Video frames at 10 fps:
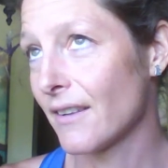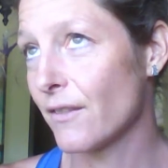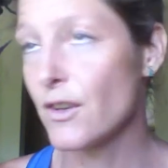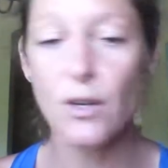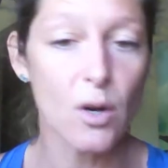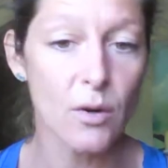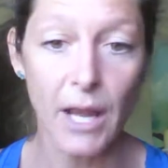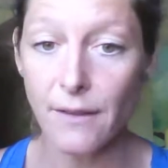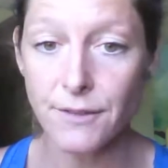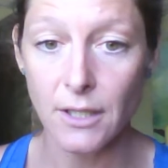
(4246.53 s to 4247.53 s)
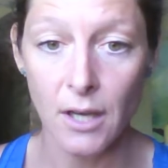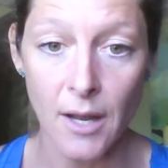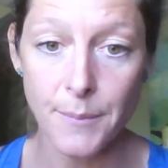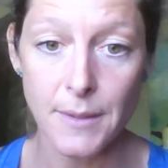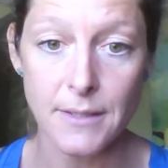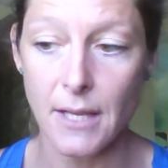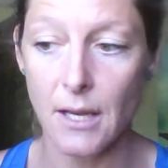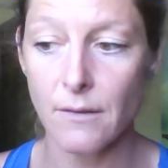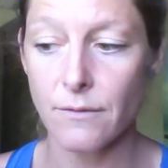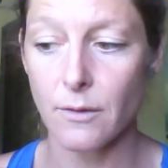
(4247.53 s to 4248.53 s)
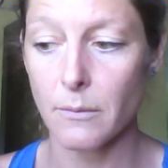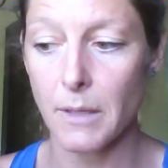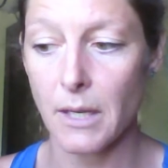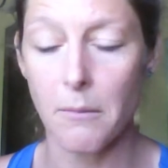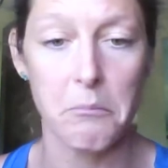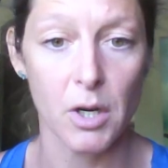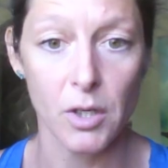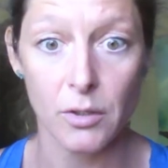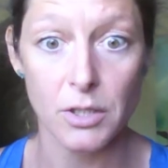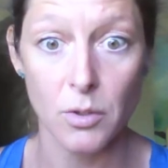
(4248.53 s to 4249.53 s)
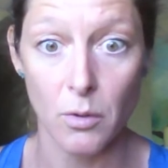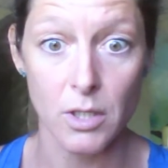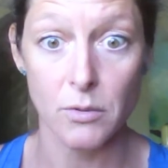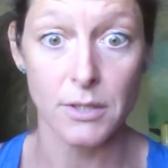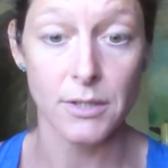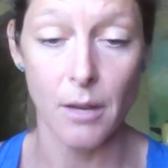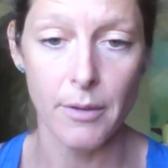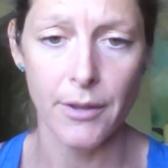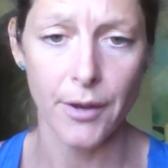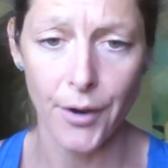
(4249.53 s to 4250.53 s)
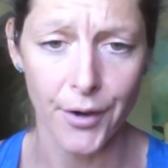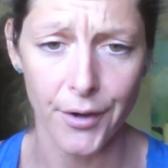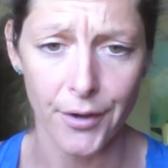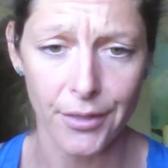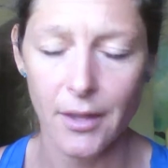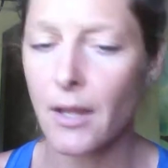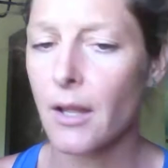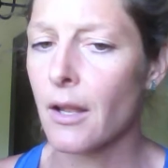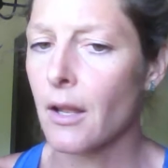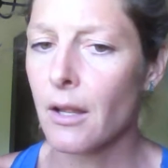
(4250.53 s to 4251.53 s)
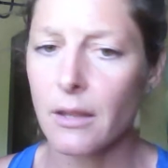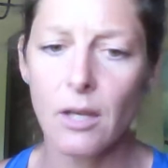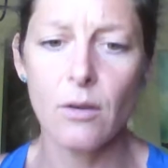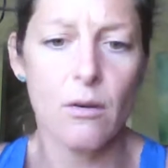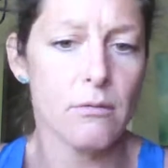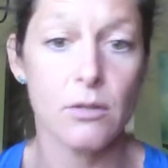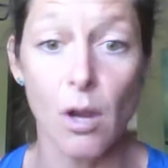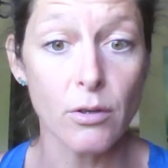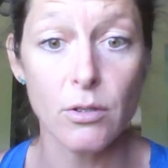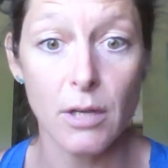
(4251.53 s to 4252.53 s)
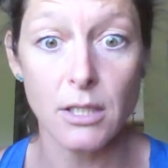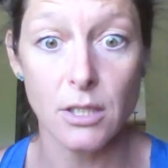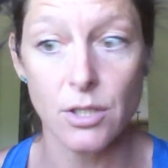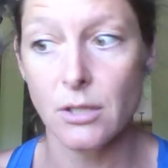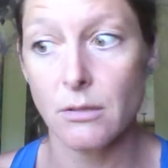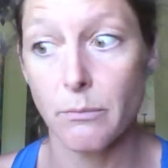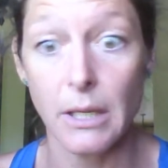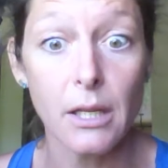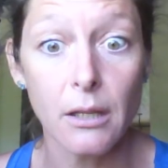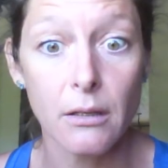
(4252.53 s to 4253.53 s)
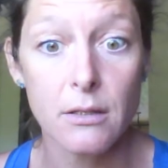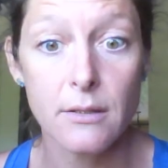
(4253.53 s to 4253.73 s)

If you don't have to compensate for being a murderous, torturous scum of the earth, then don't you get to just be?